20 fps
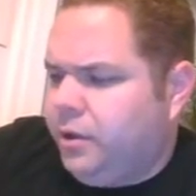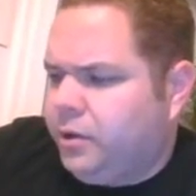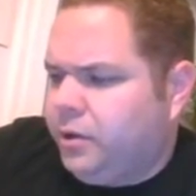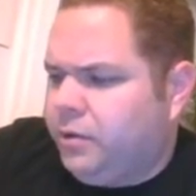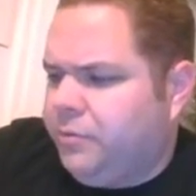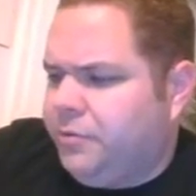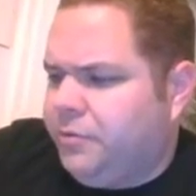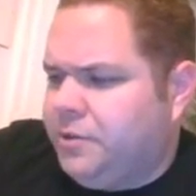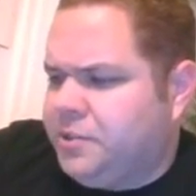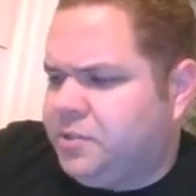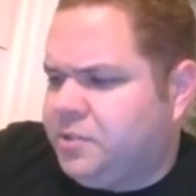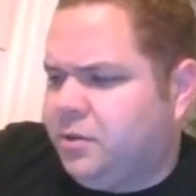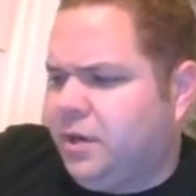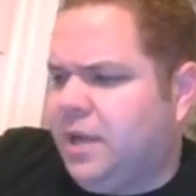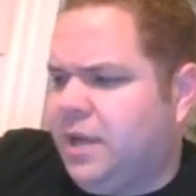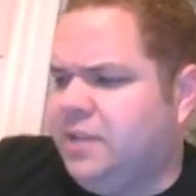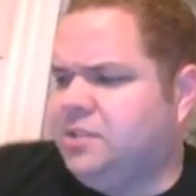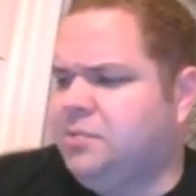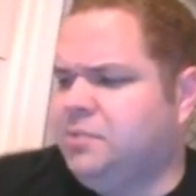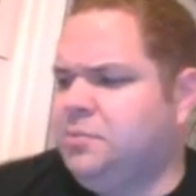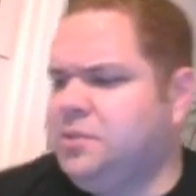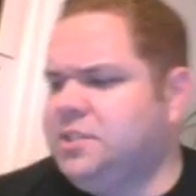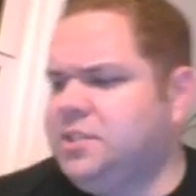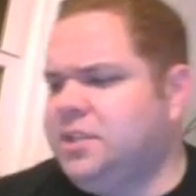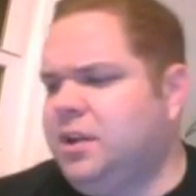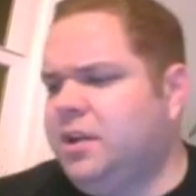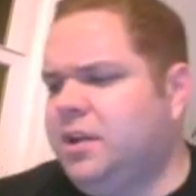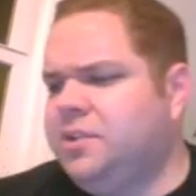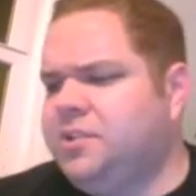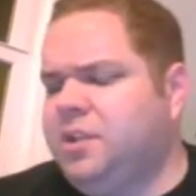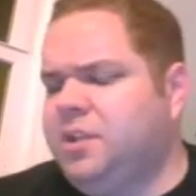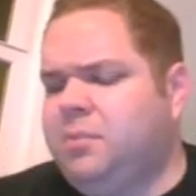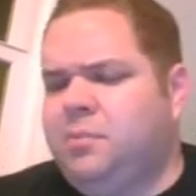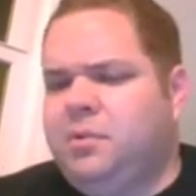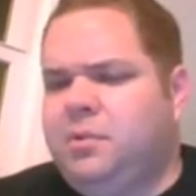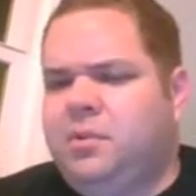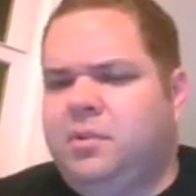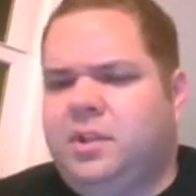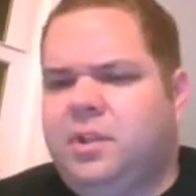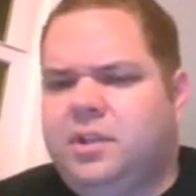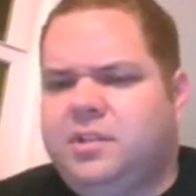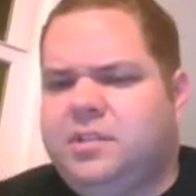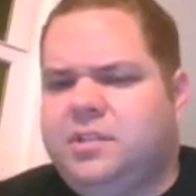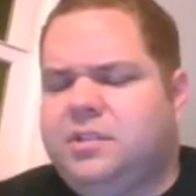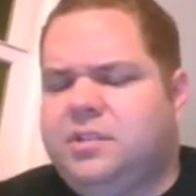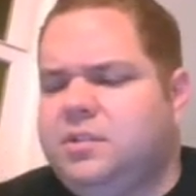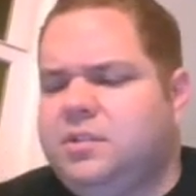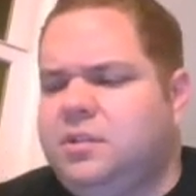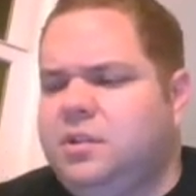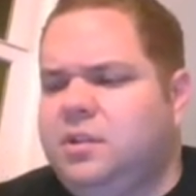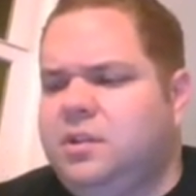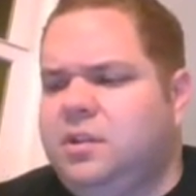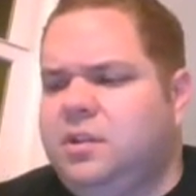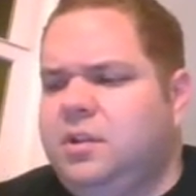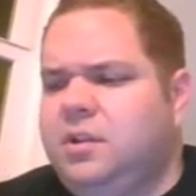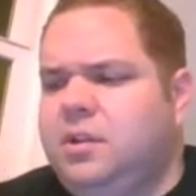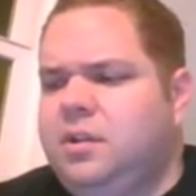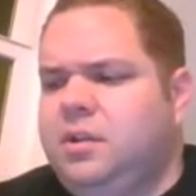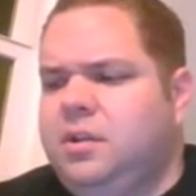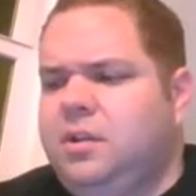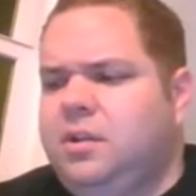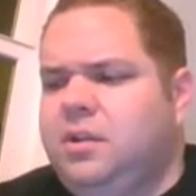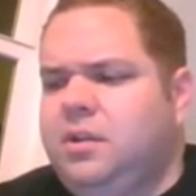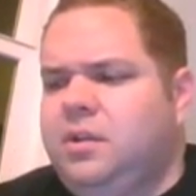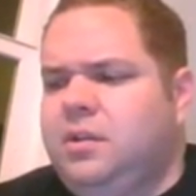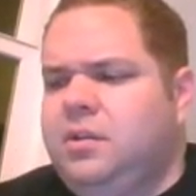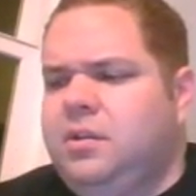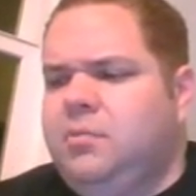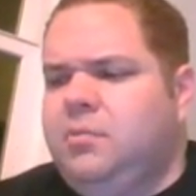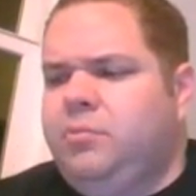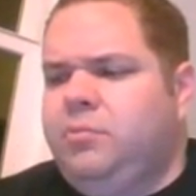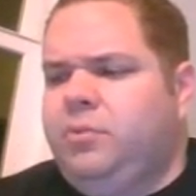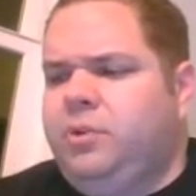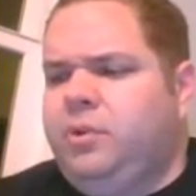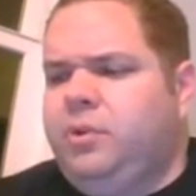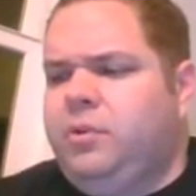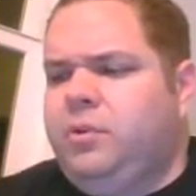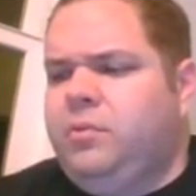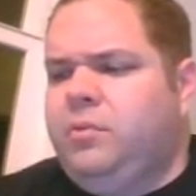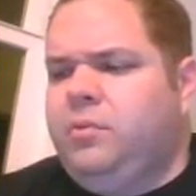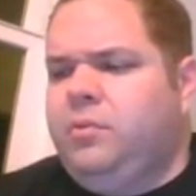your local fish store has them in stock, Jamie. That's pretty